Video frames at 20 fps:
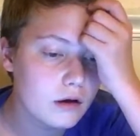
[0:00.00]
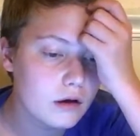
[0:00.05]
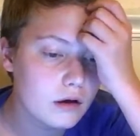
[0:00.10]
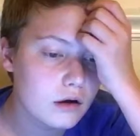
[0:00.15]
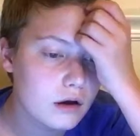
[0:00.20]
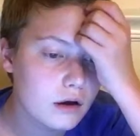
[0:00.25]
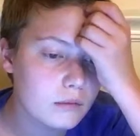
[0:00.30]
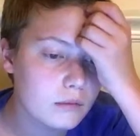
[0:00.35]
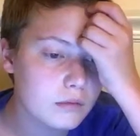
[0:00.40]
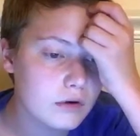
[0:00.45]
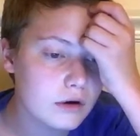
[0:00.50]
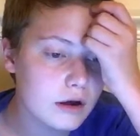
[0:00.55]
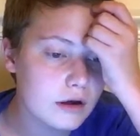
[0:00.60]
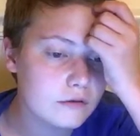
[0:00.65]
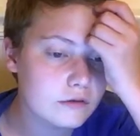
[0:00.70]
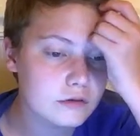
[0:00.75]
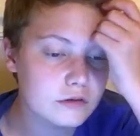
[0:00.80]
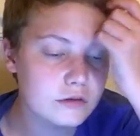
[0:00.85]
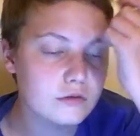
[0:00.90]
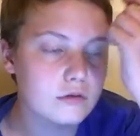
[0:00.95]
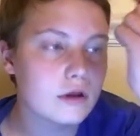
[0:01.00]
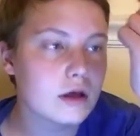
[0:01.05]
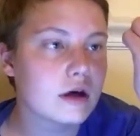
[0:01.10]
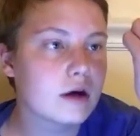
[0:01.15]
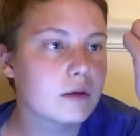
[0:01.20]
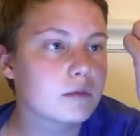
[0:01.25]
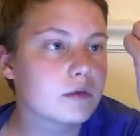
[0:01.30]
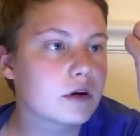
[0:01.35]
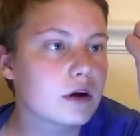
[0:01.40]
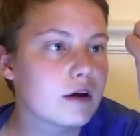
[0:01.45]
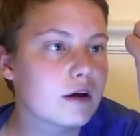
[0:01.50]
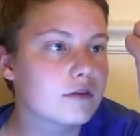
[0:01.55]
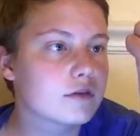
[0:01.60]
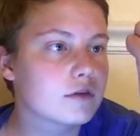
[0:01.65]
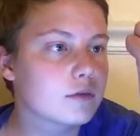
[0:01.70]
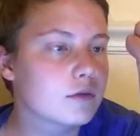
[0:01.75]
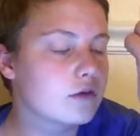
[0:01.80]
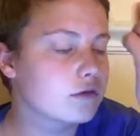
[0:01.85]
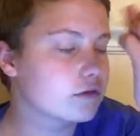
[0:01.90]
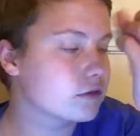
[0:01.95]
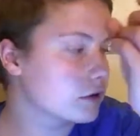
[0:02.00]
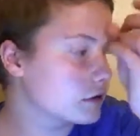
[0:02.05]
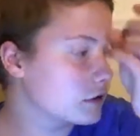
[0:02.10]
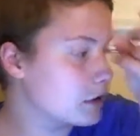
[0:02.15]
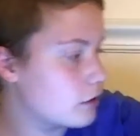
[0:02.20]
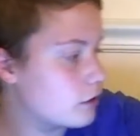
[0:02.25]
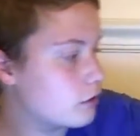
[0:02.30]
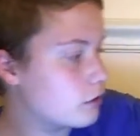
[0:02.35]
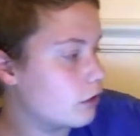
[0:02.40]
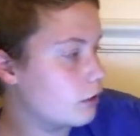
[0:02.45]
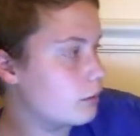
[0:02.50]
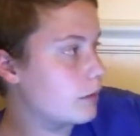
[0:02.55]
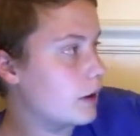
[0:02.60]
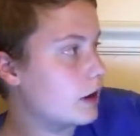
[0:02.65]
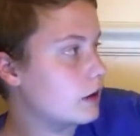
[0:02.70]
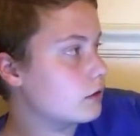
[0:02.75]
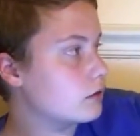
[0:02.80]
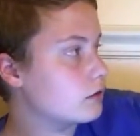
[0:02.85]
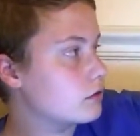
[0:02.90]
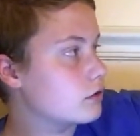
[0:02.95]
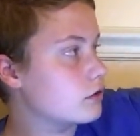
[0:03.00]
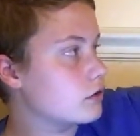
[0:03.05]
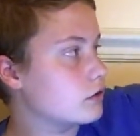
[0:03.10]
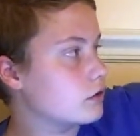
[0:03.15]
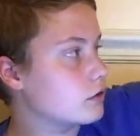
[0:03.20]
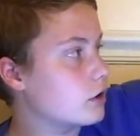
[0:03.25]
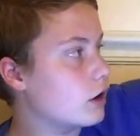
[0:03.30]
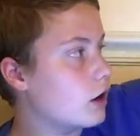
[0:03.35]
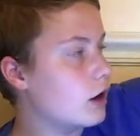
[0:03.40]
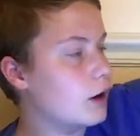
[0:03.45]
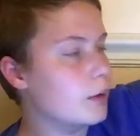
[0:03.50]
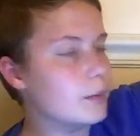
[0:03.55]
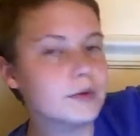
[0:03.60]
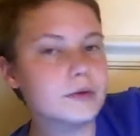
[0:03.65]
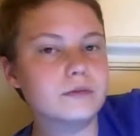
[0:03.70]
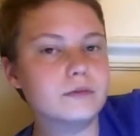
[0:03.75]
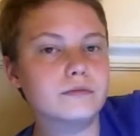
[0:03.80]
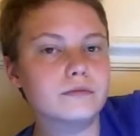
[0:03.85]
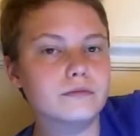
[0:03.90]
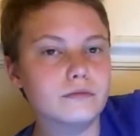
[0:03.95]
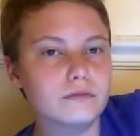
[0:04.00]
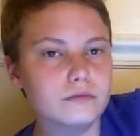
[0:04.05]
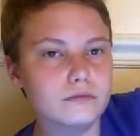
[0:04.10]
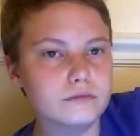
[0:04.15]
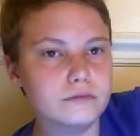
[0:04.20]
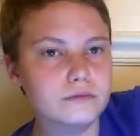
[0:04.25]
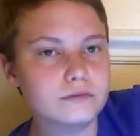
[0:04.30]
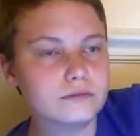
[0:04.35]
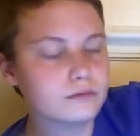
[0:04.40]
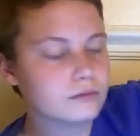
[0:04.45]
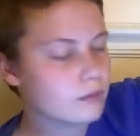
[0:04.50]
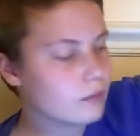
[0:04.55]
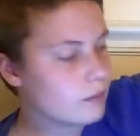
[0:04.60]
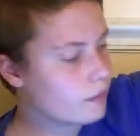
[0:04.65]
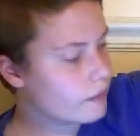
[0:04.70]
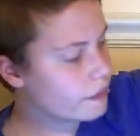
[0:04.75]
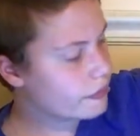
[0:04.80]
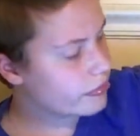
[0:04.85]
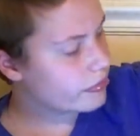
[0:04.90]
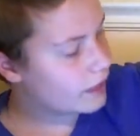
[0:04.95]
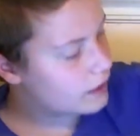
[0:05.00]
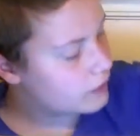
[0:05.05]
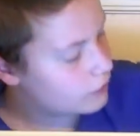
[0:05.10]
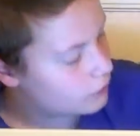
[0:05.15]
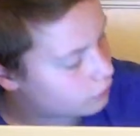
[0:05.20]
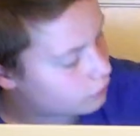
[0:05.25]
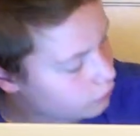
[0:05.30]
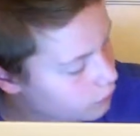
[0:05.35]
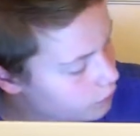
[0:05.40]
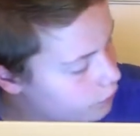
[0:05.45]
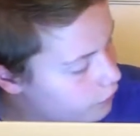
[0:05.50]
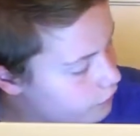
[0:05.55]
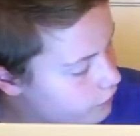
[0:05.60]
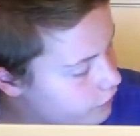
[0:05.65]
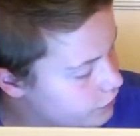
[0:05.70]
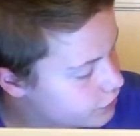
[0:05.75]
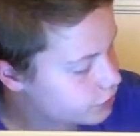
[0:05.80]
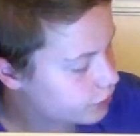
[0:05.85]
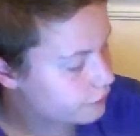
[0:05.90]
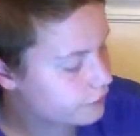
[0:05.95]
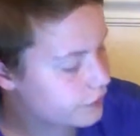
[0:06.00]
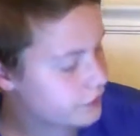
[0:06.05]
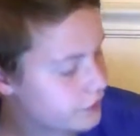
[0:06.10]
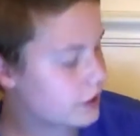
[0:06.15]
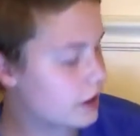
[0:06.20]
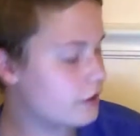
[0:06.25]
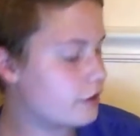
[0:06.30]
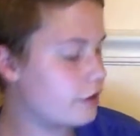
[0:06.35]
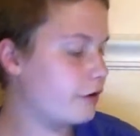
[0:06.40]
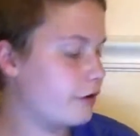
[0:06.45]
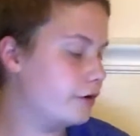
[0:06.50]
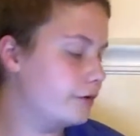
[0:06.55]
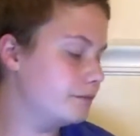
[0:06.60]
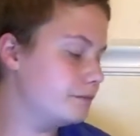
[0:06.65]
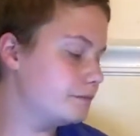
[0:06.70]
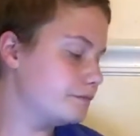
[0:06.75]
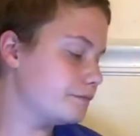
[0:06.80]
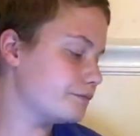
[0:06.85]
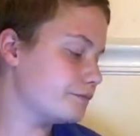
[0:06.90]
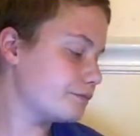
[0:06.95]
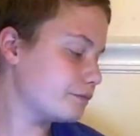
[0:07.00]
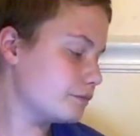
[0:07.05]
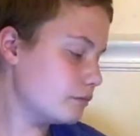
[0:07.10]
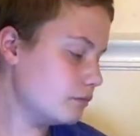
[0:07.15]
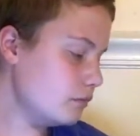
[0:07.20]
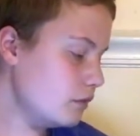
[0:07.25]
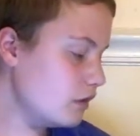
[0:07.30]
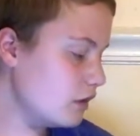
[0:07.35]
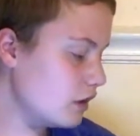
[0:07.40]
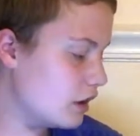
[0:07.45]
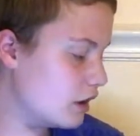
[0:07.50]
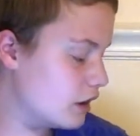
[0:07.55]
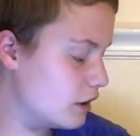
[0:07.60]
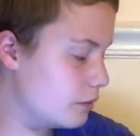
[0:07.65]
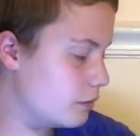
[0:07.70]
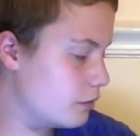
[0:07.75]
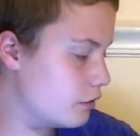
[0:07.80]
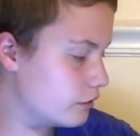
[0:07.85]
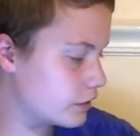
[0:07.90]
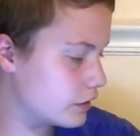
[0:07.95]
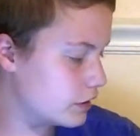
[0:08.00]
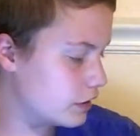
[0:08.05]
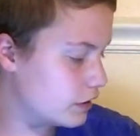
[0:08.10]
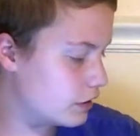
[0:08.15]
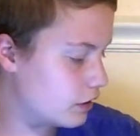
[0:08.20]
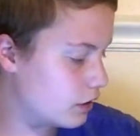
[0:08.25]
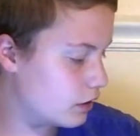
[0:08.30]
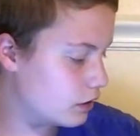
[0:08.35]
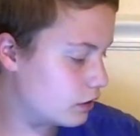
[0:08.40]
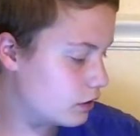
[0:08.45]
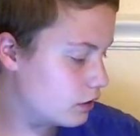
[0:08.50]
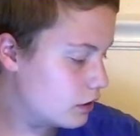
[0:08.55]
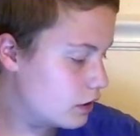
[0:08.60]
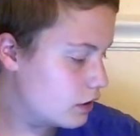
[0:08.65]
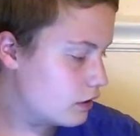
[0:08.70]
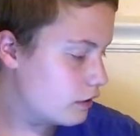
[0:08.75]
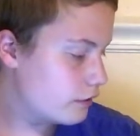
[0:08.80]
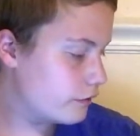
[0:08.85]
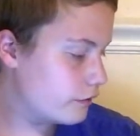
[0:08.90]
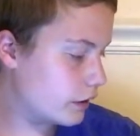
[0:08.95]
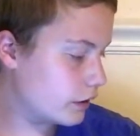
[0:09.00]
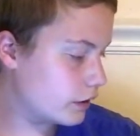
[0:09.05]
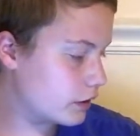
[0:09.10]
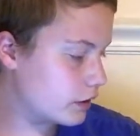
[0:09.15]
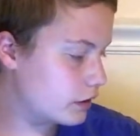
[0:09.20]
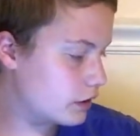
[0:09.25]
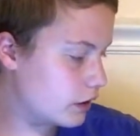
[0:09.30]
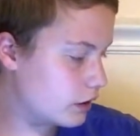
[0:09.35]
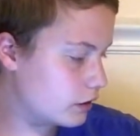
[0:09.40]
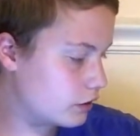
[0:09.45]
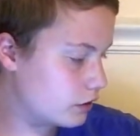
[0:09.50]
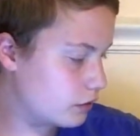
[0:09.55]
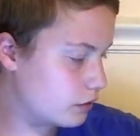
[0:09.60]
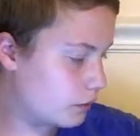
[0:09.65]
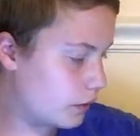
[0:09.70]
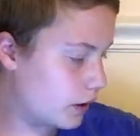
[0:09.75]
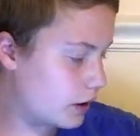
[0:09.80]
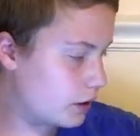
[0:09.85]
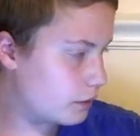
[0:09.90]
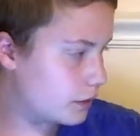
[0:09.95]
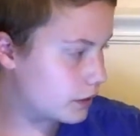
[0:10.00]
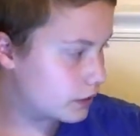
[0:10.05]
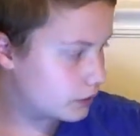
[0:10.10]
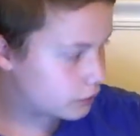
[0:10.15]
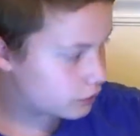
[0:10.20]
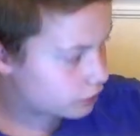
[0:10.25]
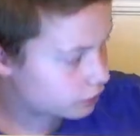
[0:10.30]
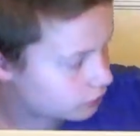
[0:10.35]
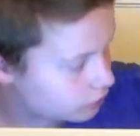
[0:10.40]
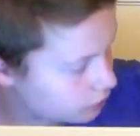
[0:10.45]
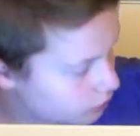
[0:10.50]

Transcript: I'm gonna have to do that. I'm gonna have to move the Death Star back to the top, and then remove the shelf that's on, and then move the Falcon and the Y-wing to